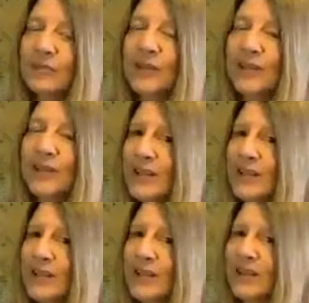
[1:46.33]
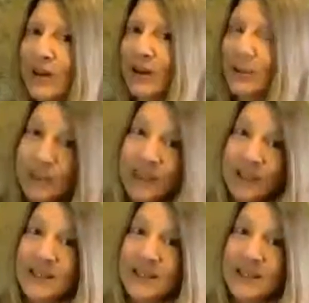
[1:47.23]
and said, well, I would really
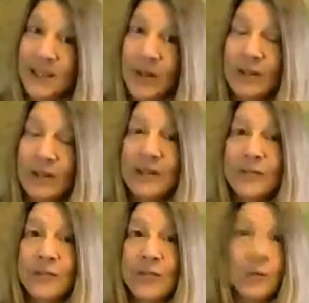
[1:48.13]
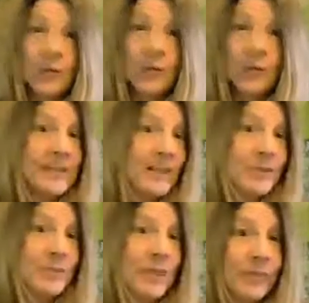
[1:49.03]
like to take it on if you wanted to sell
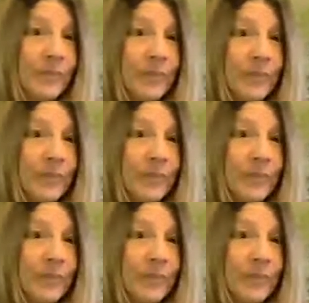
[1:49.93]
it to me.